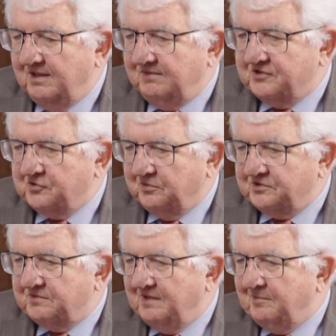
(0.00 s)

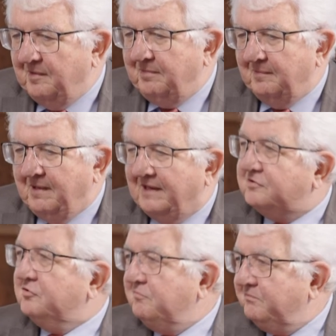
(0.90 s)
resources will be paid back
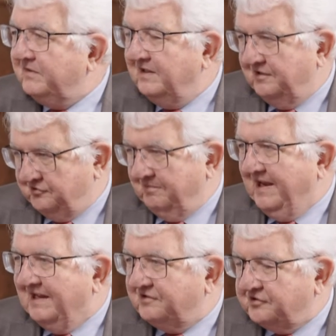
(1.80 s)
soon. So
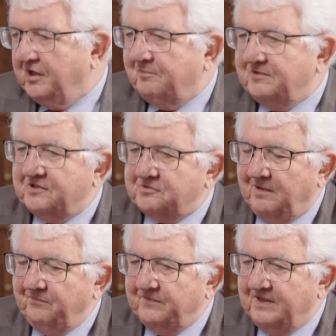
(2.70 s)
we had stopped this
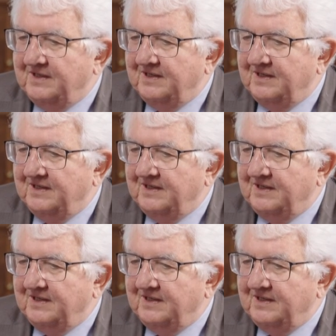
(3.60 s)
one.